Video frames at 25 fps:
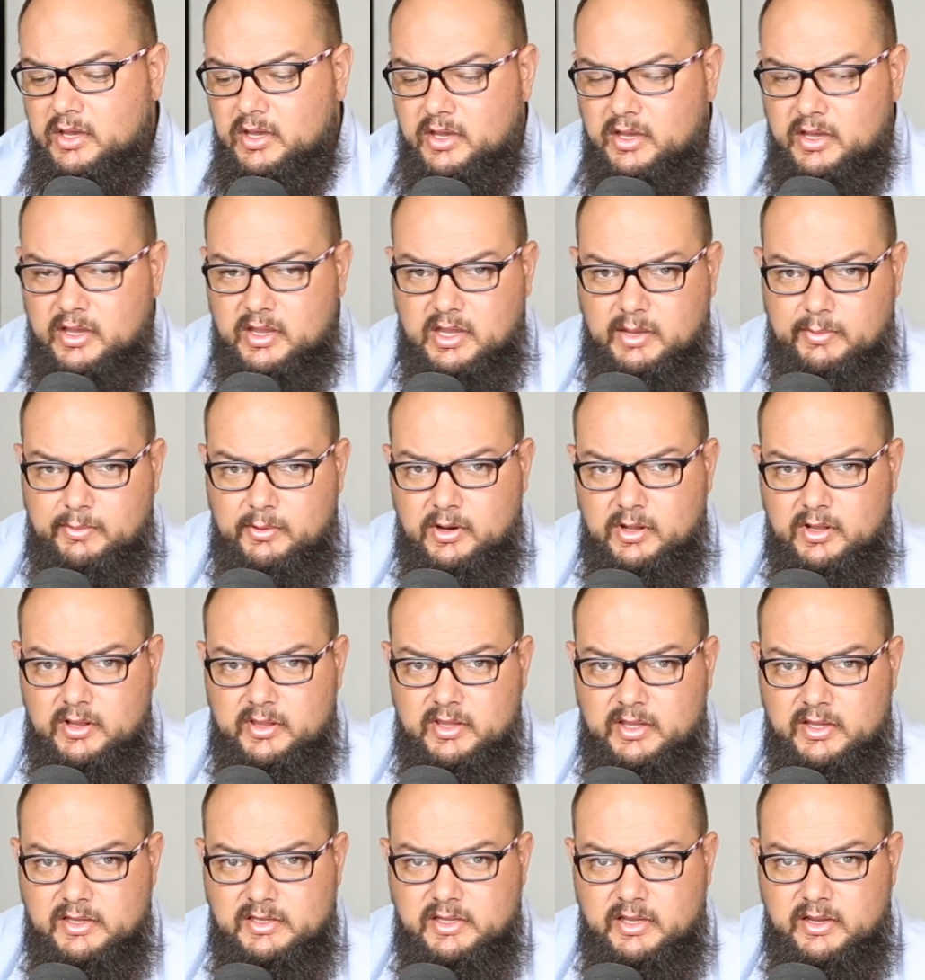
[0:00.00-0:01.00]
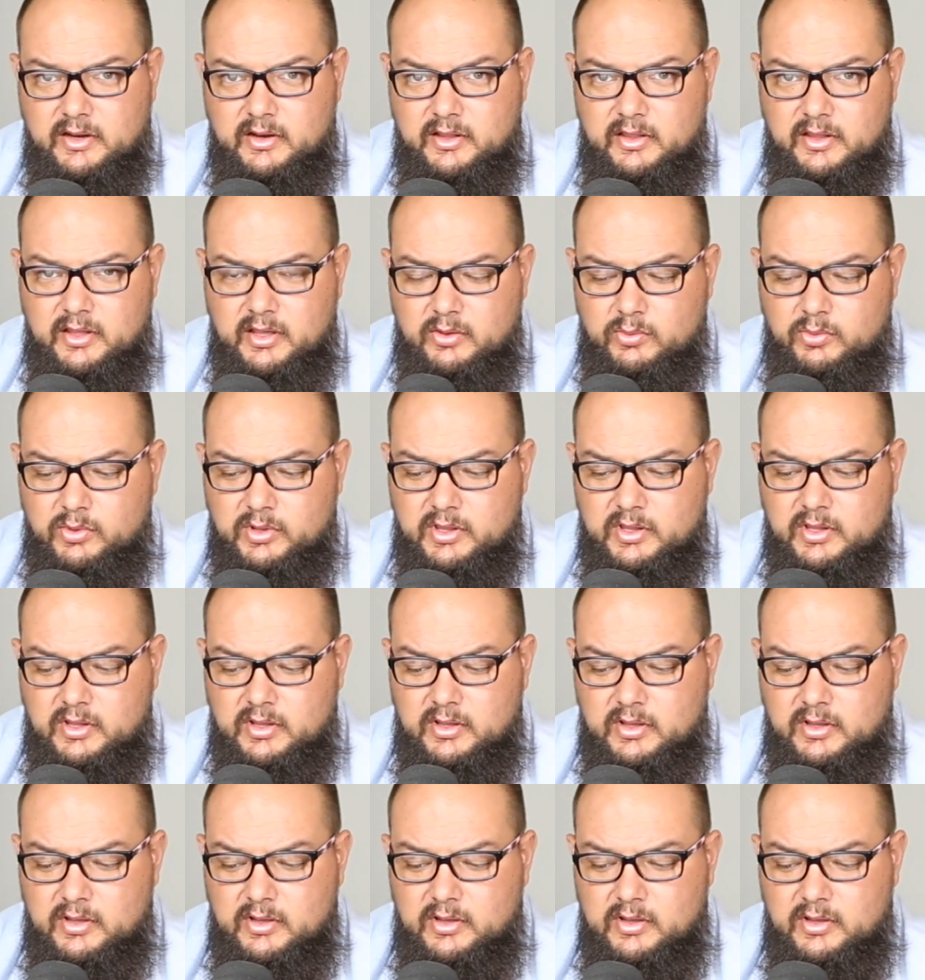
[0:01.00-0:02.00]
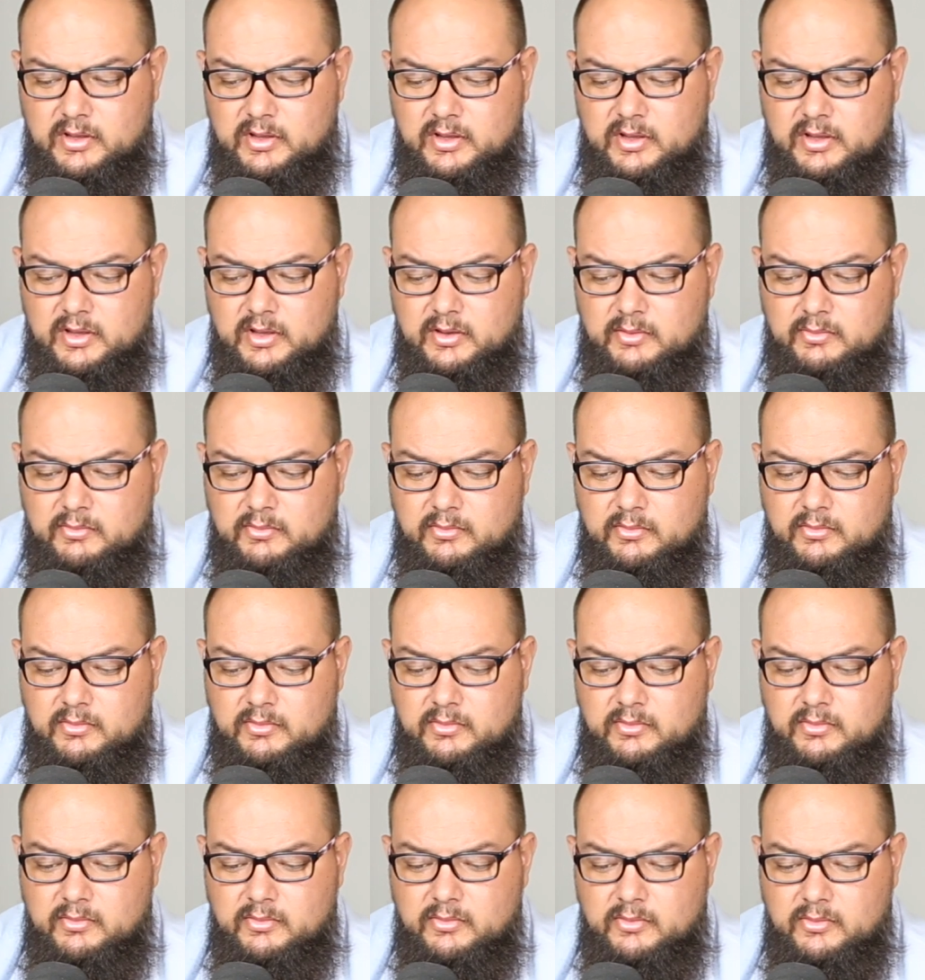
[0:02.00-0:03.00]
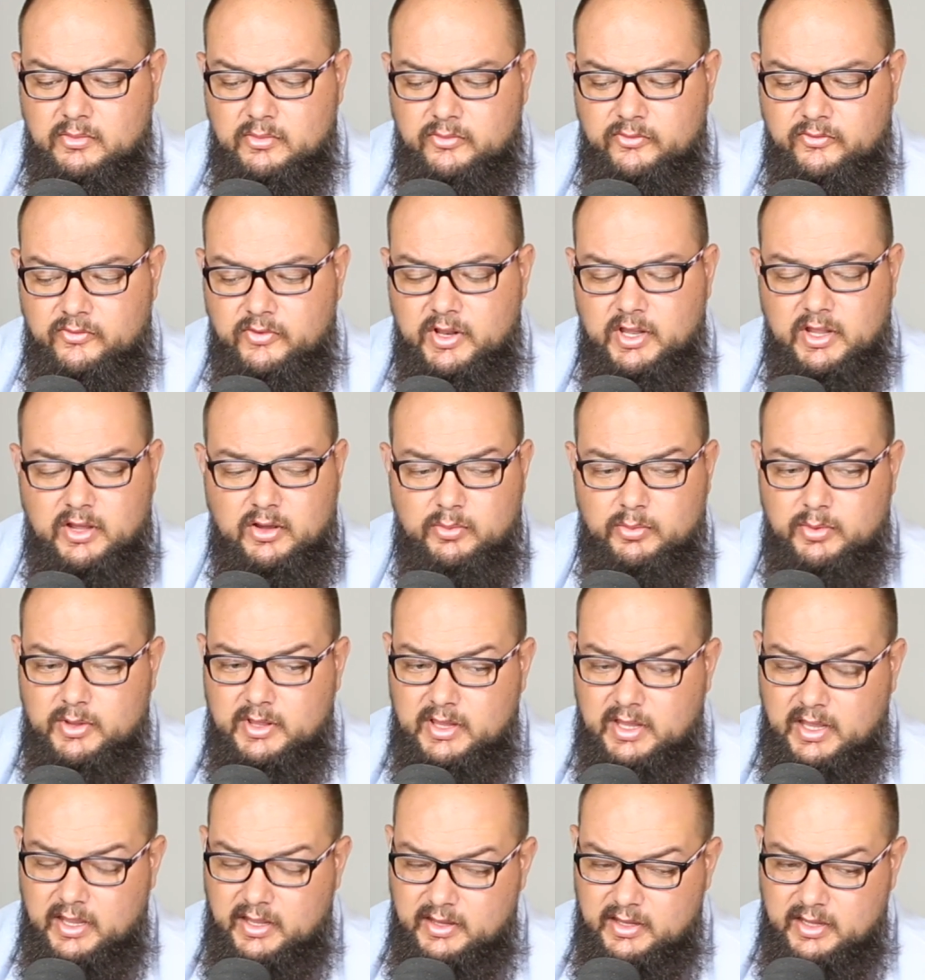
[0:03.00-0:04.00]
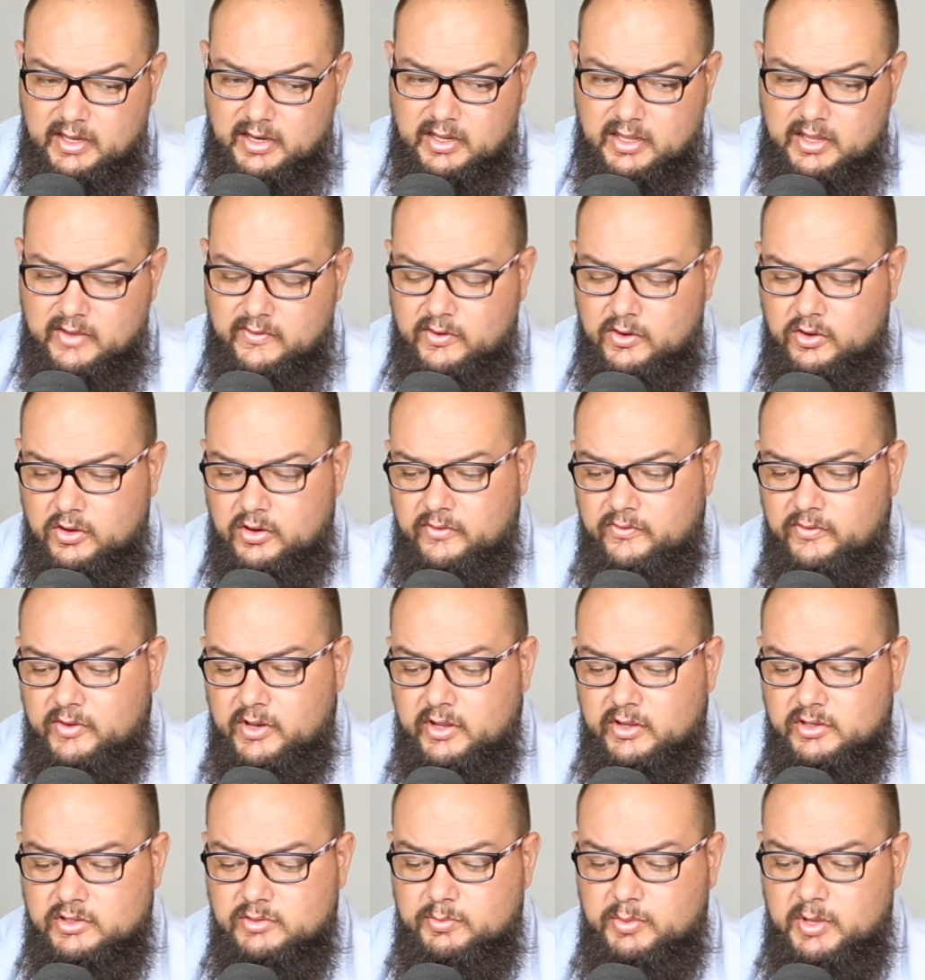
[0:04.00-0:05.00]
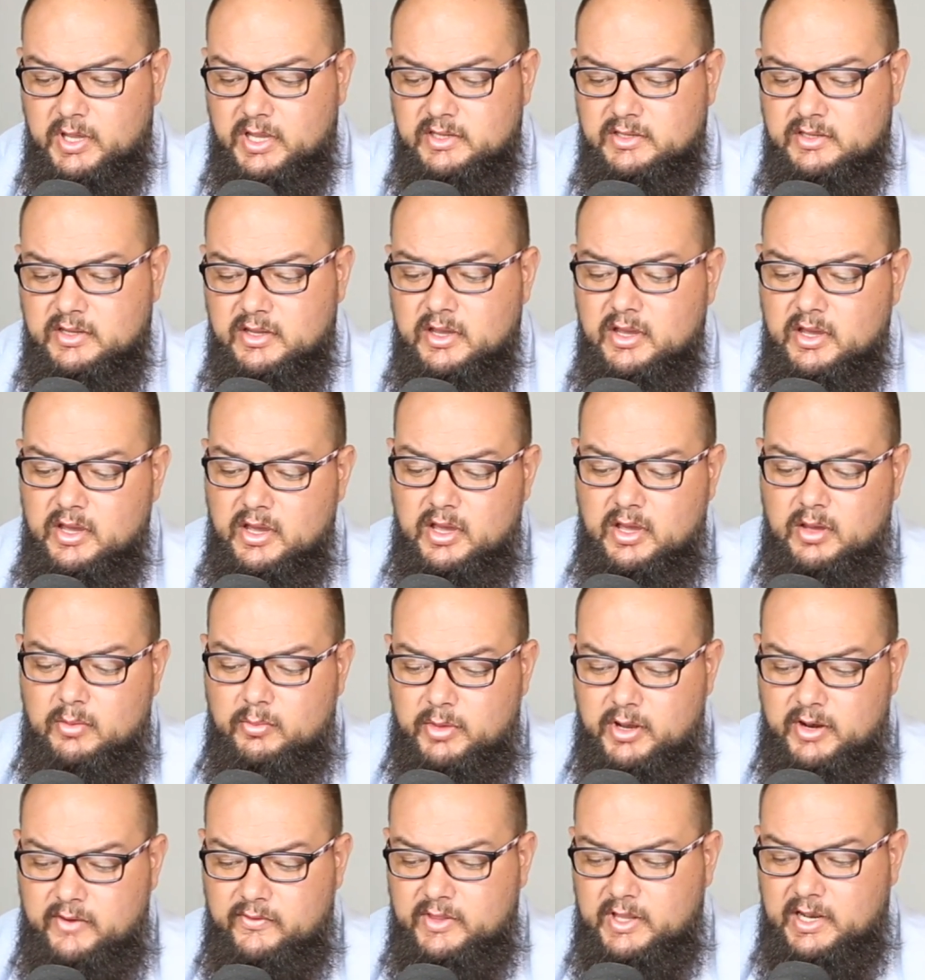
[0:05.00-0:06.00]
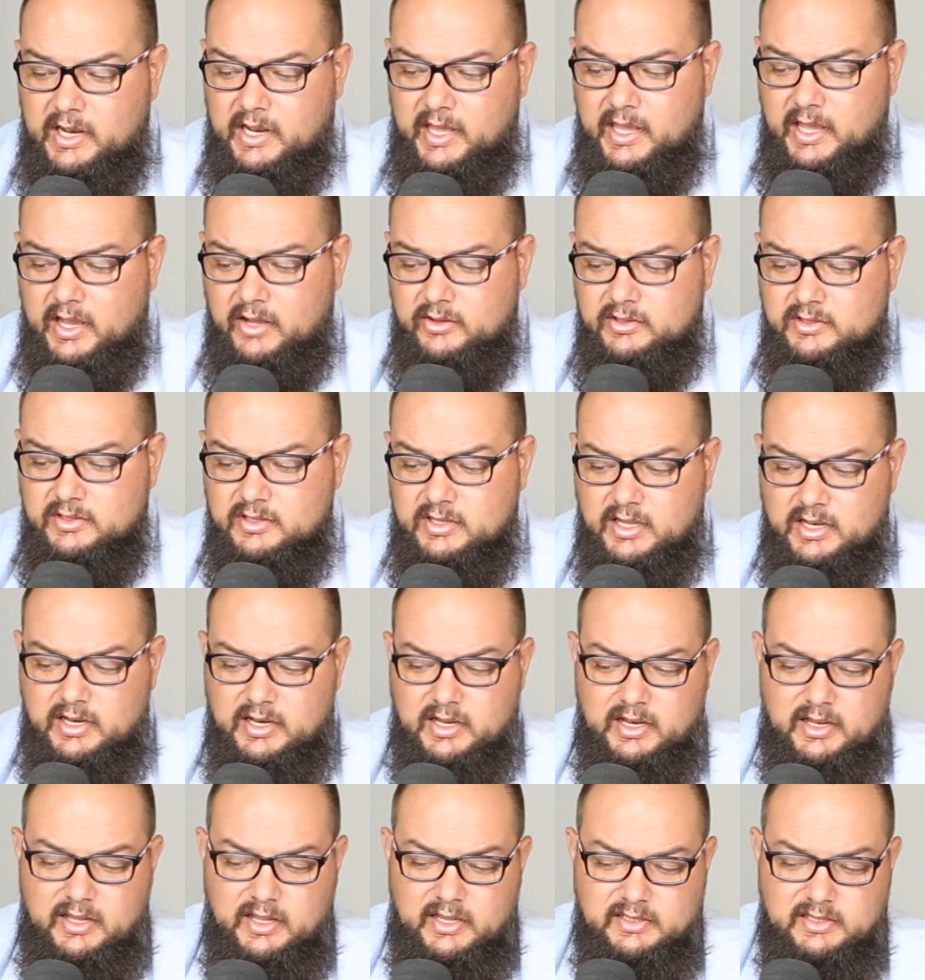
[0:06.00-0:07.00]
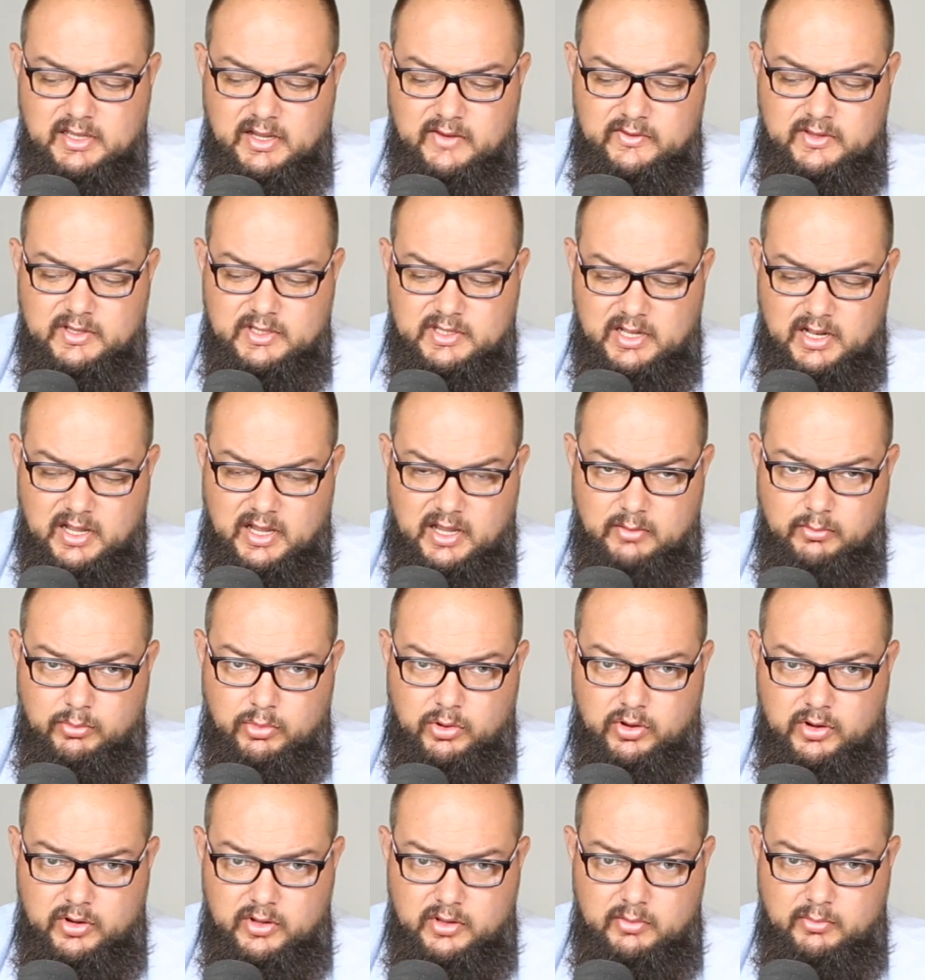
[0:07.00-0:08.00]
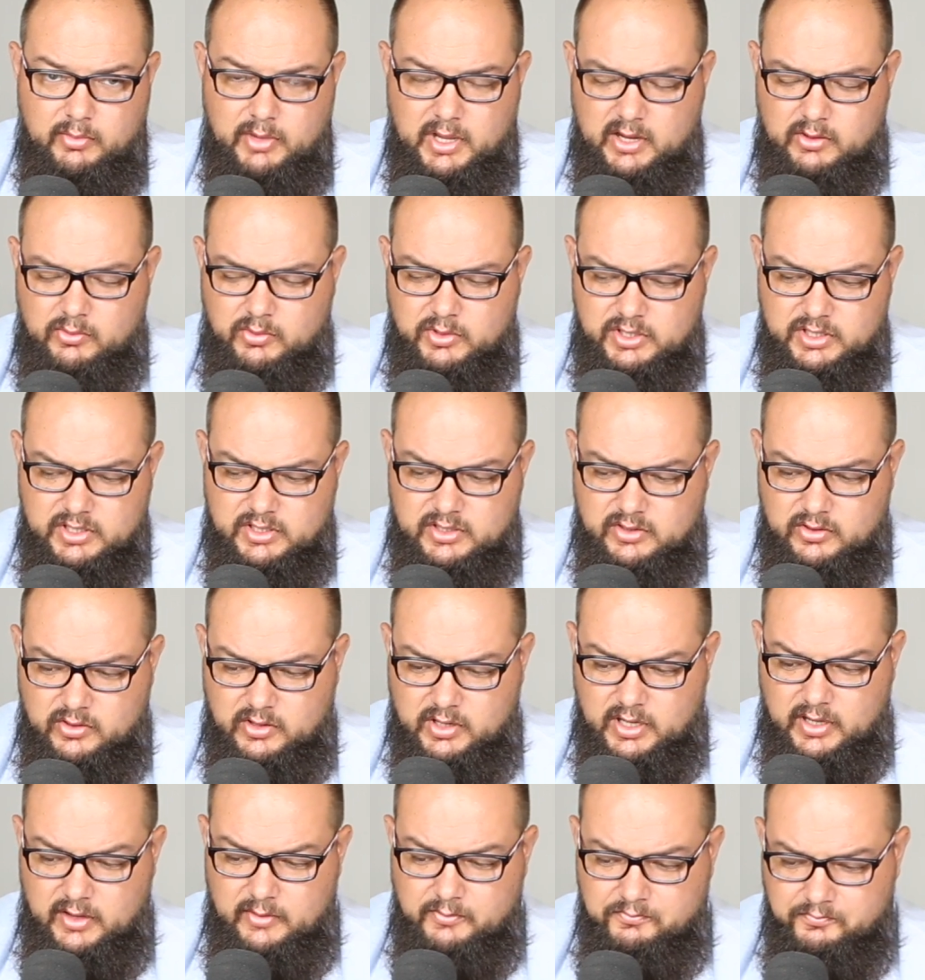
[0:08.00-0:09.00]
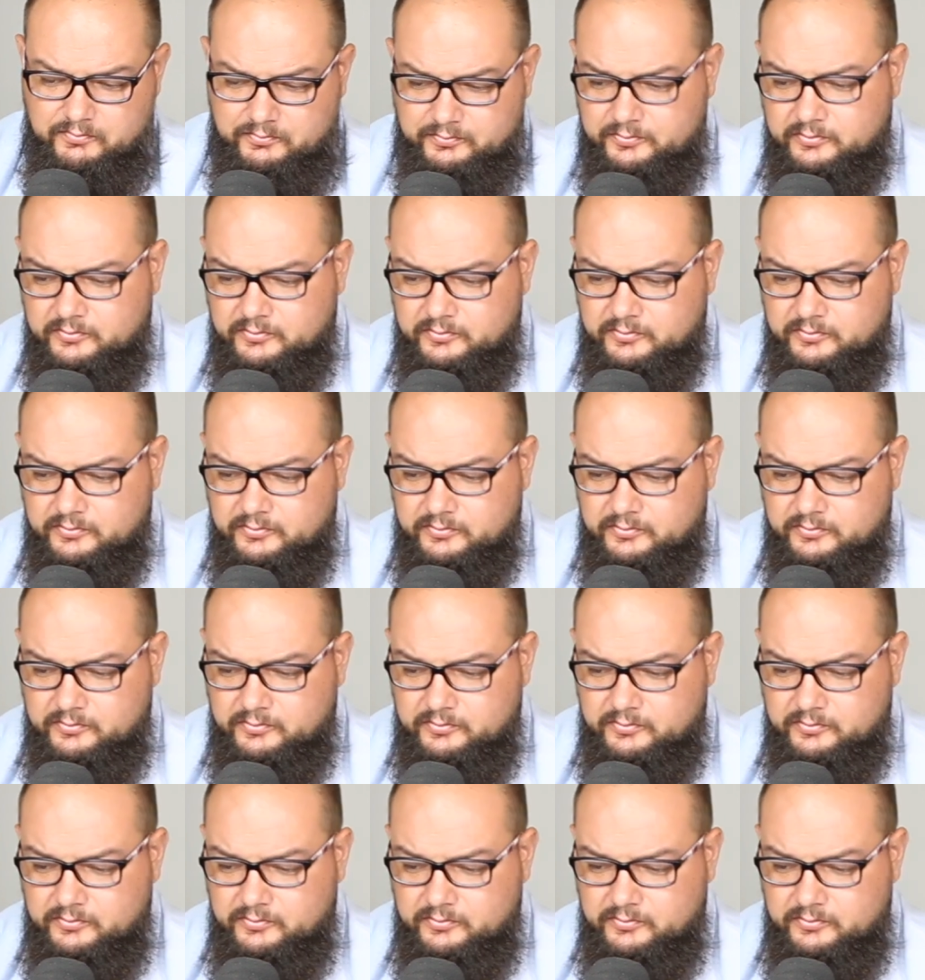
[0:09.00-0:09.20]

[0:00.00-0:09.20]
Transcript: A couple little things here and there with the um, video, but they didn't give a lot of video specs. But if the layout is, and, and, doesn't have the slide bar at the back, which is okay,